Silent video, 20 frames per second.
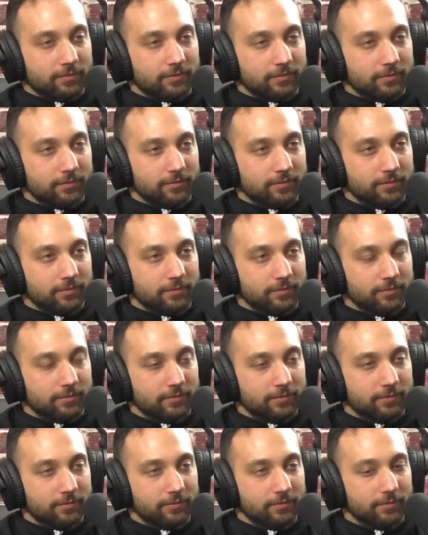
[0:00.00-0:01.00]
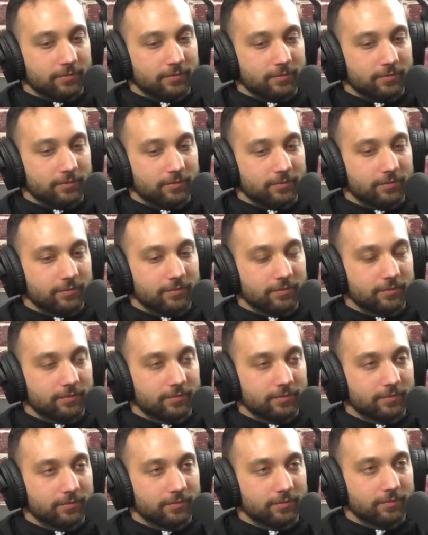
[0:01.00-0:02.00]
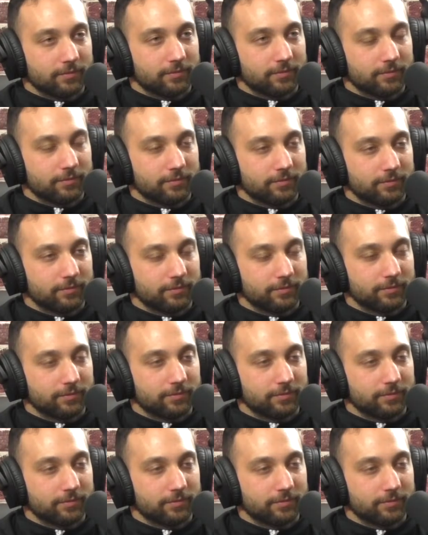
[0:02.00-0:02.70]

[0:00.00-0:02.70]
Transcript: (not speaking)